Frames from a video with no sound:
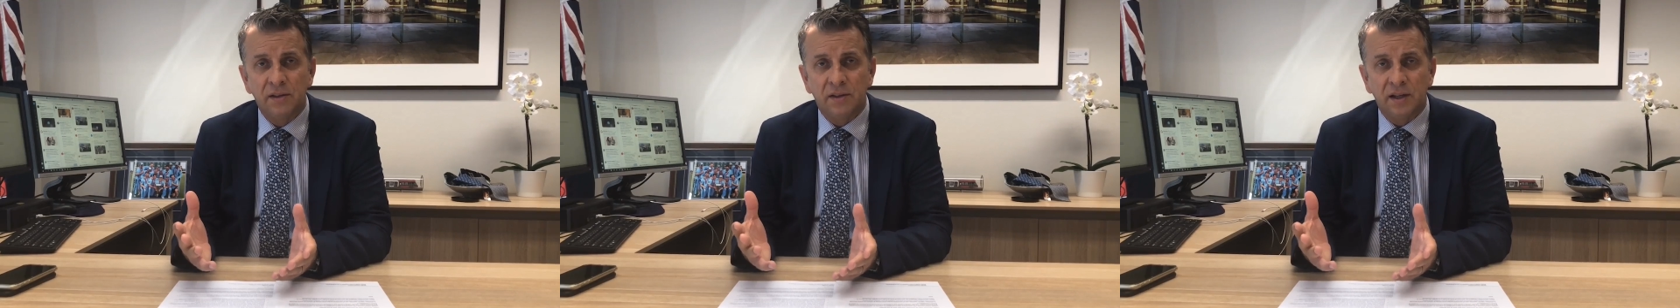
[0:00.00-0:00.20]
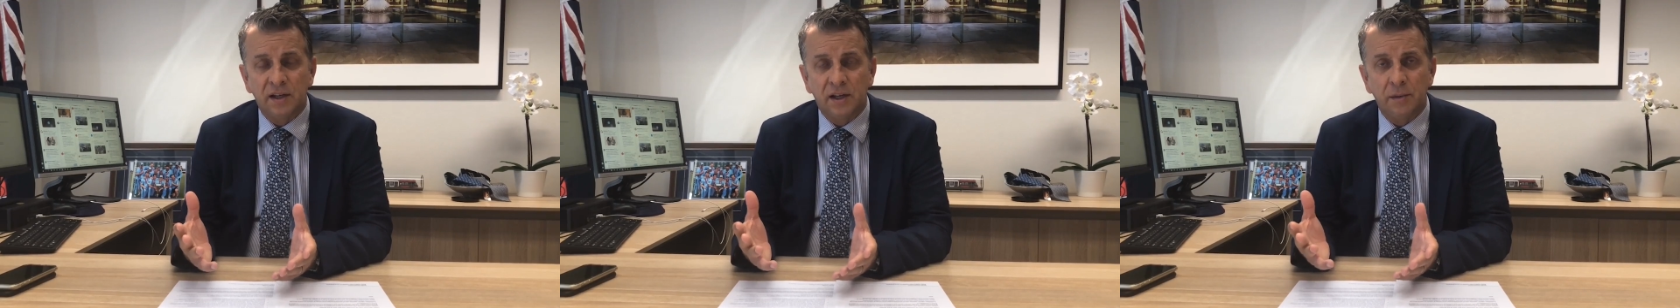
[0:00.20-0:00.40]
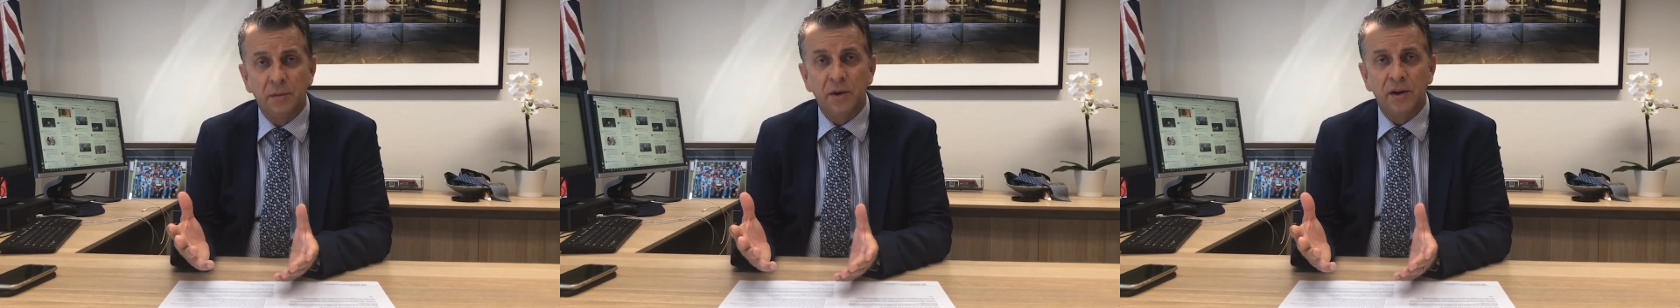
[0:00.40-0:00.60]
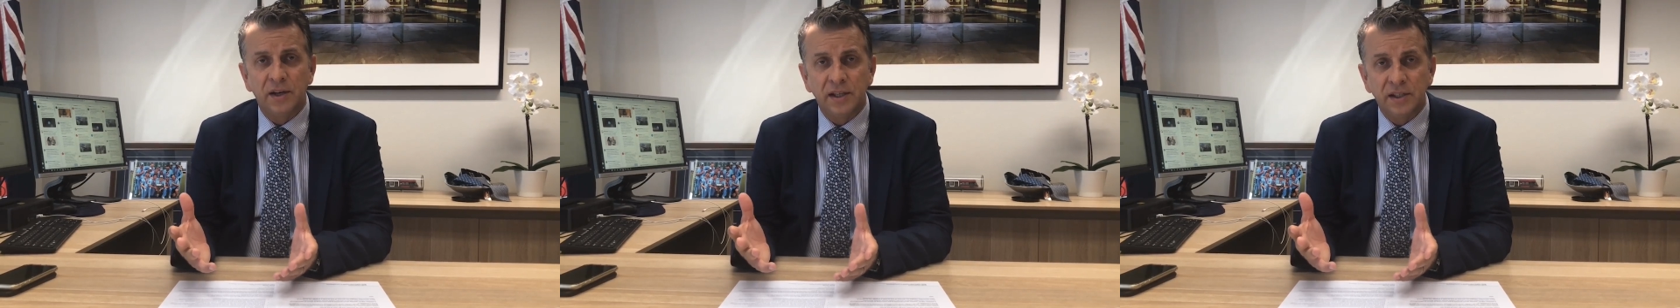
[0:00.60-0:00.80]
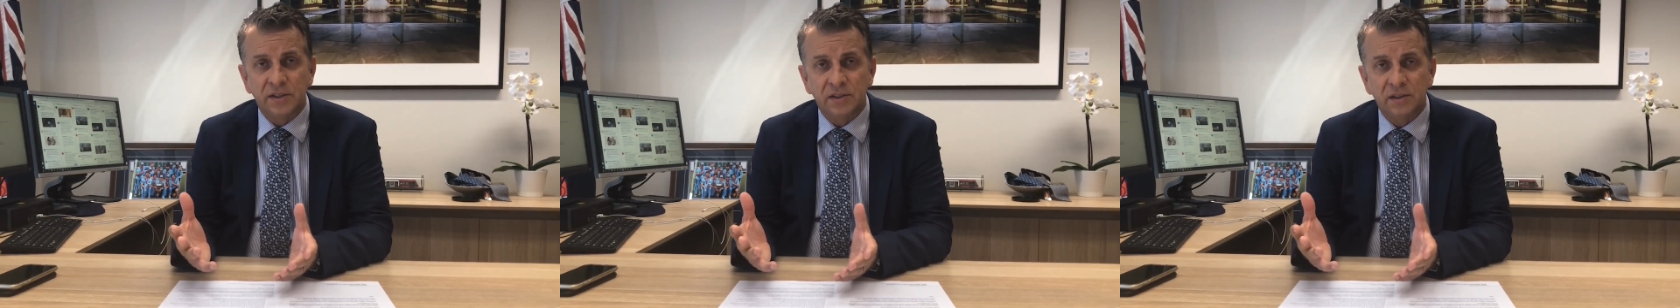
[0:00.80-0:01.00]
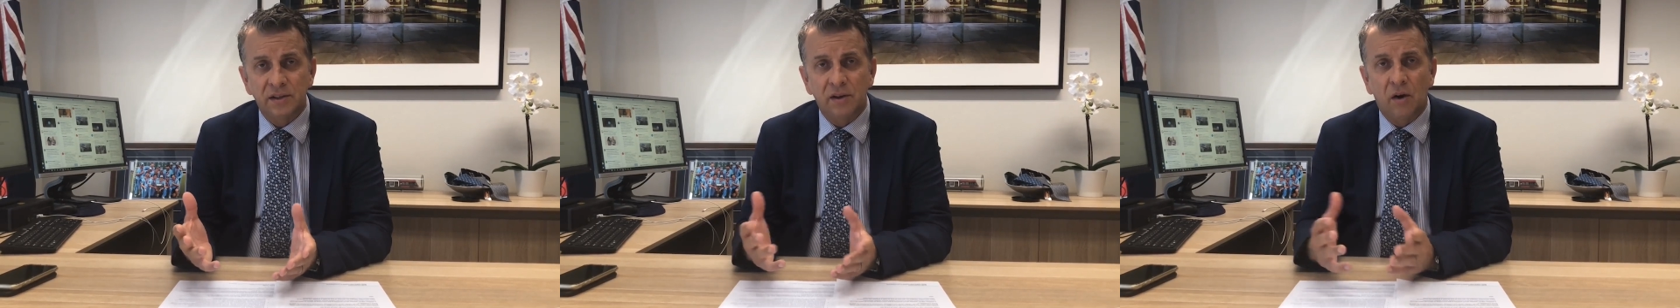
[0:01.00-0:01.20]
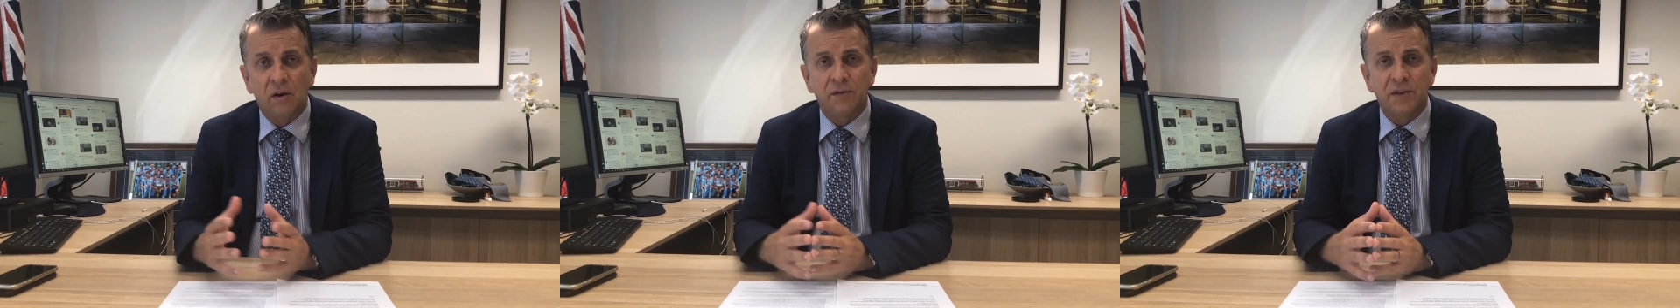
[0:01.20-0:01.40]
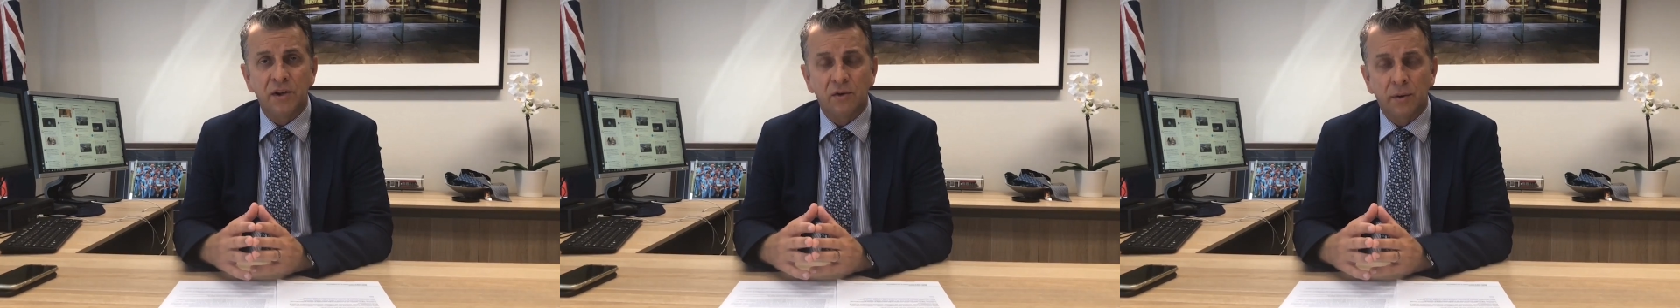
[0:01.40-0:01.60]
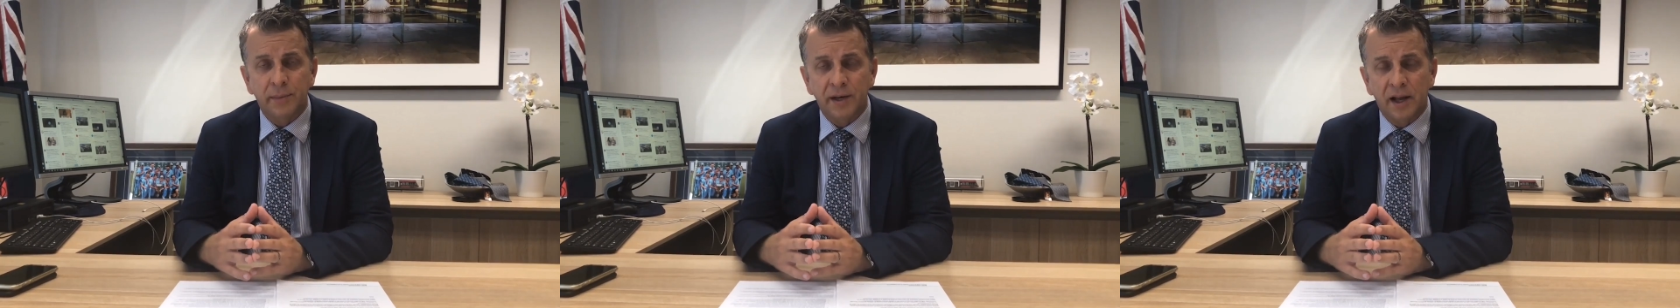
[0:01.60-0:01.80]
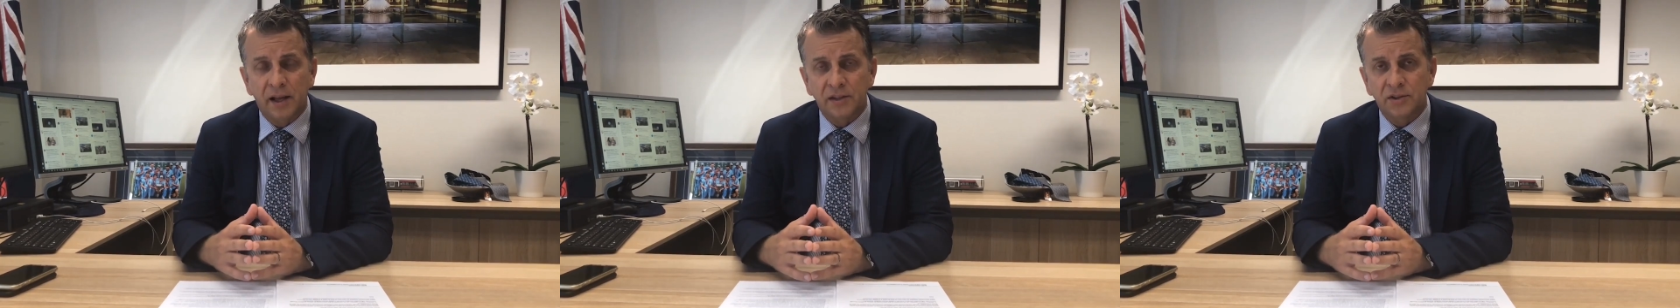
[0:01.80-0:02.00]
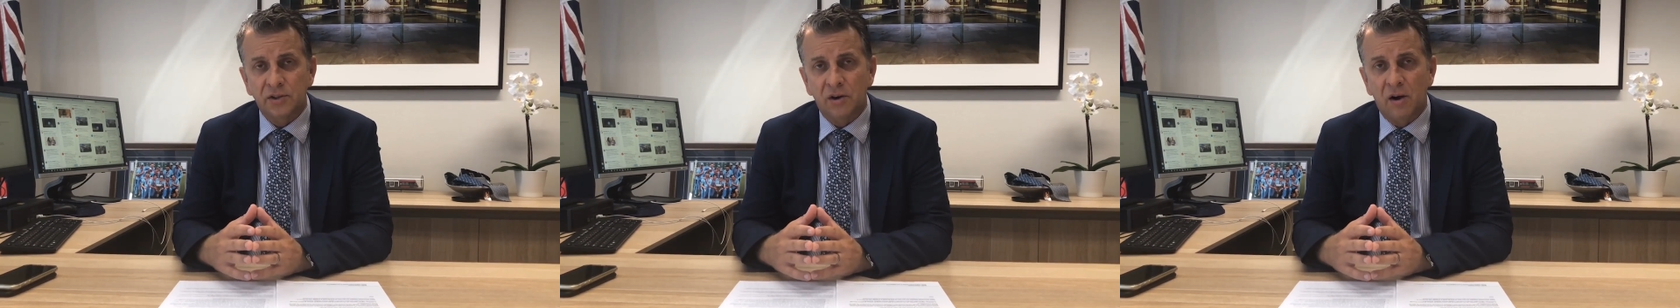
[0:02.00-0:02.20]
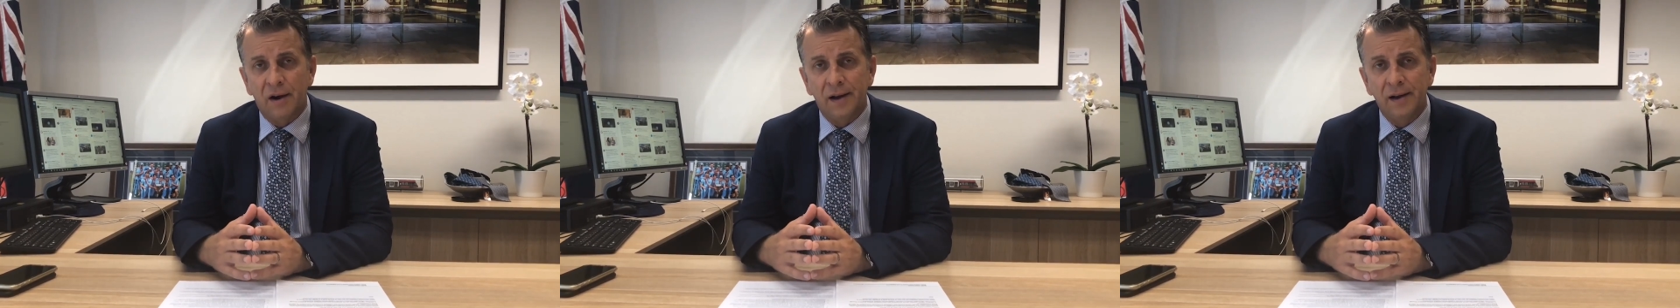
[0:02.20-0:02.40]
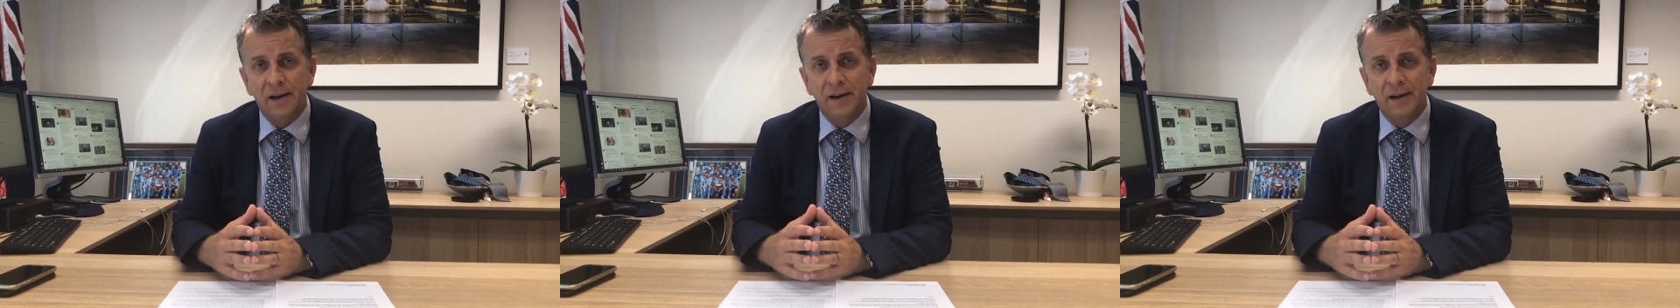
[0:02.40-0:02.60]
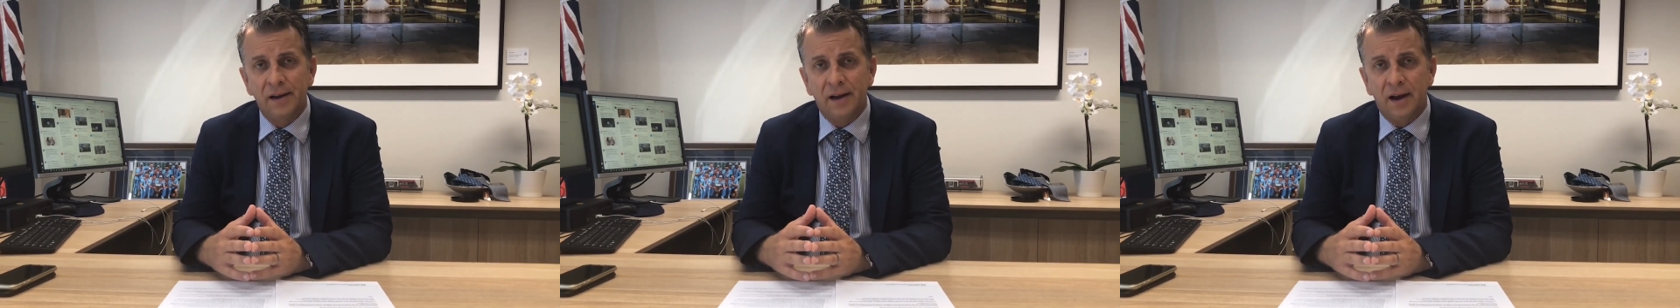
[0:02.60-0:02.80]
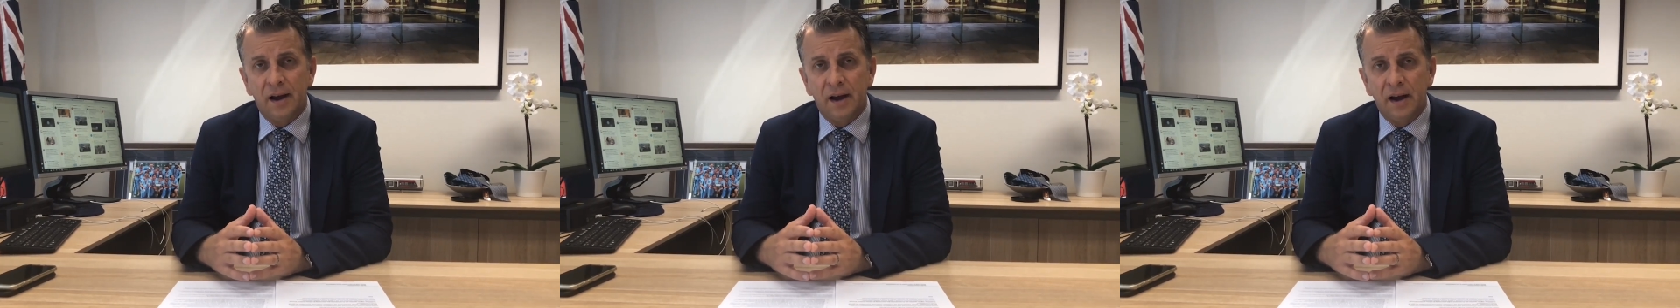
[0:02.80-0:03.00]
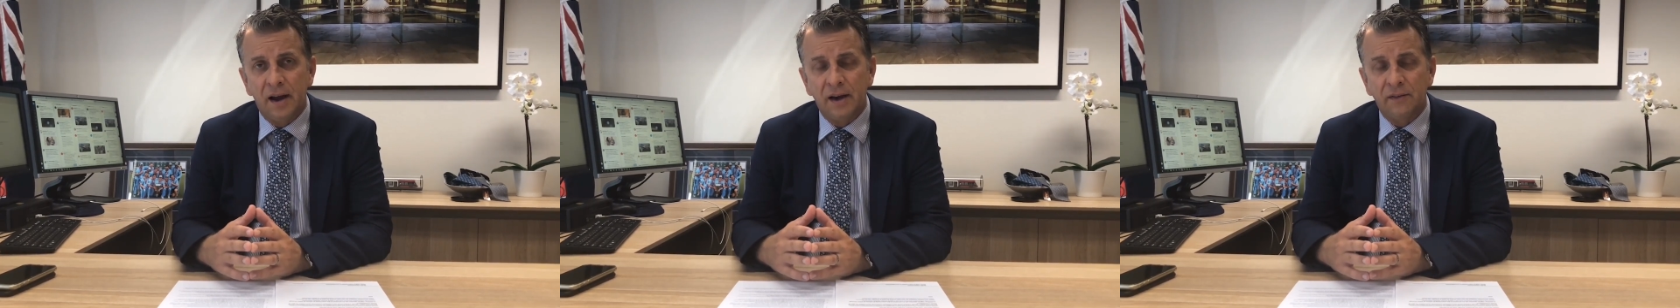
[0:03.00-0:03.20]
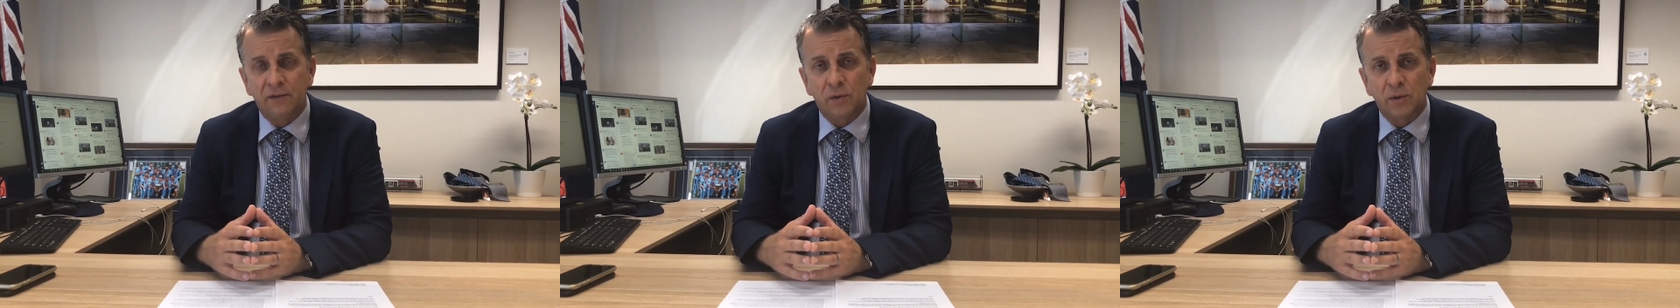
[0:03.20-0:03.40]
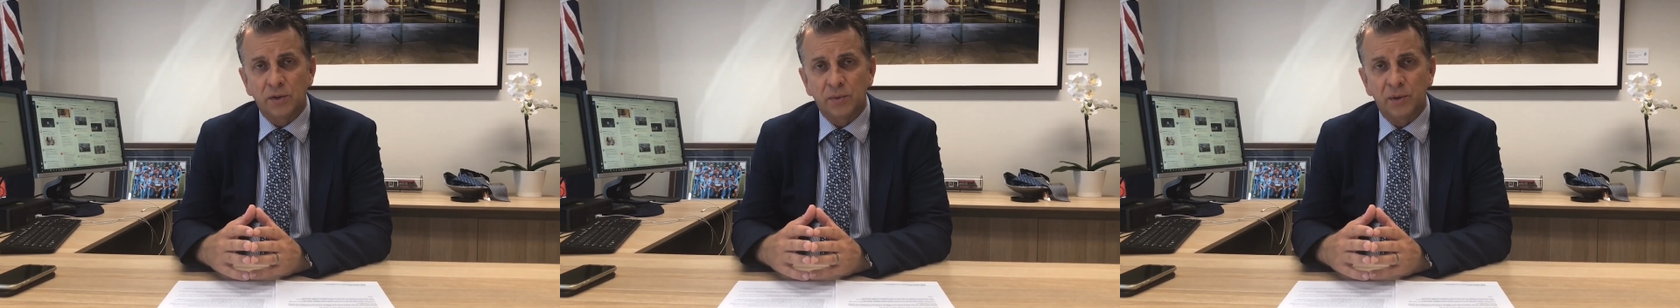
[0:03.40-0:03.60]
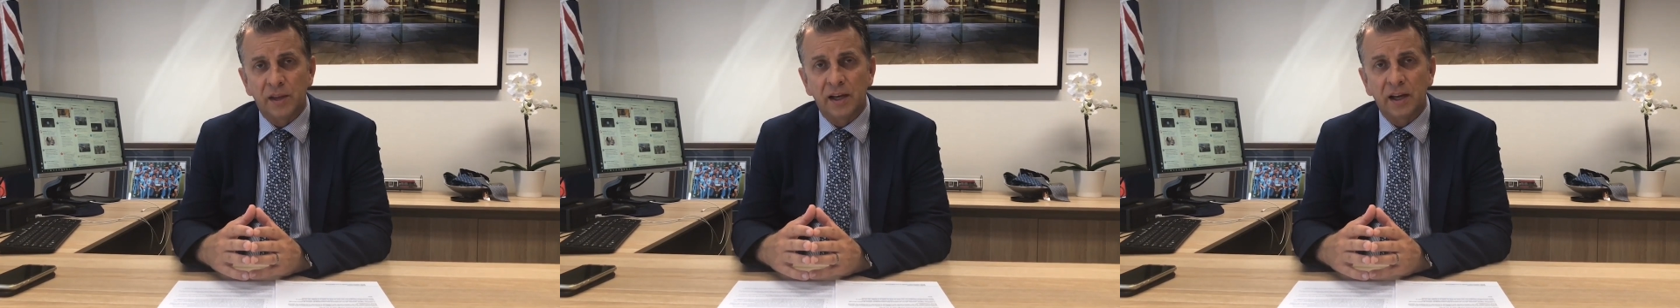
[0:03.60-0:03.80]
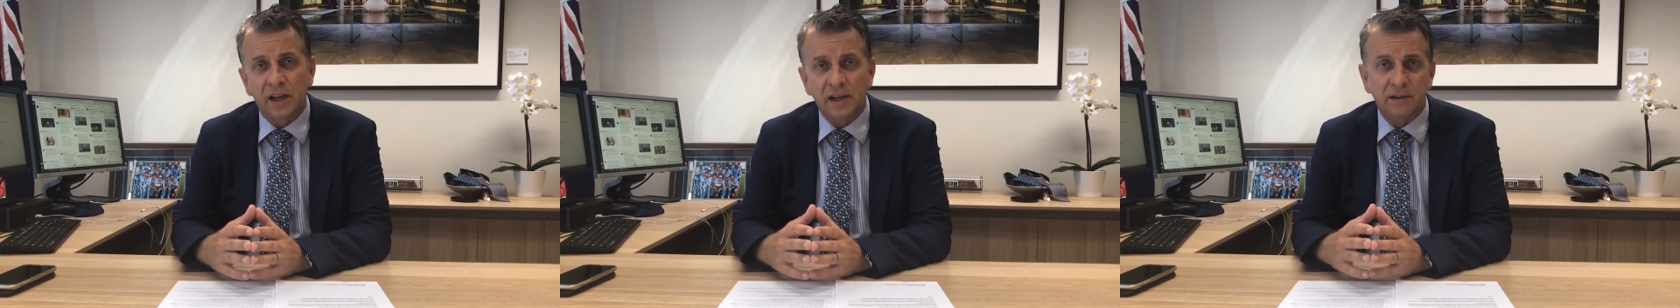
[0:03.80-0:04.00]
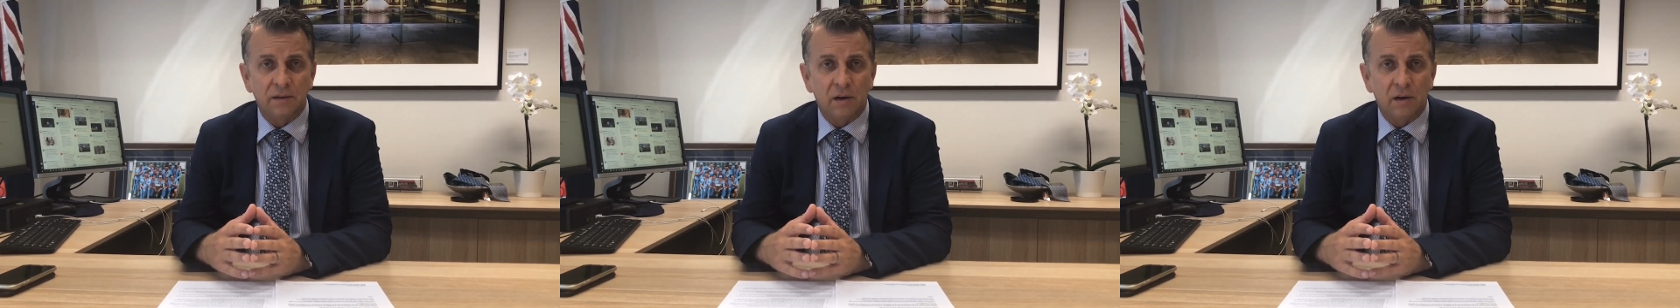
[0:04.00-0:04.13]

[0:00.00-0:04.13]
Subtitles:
the communities of the Eurobodalla Shire, and of course we're then going to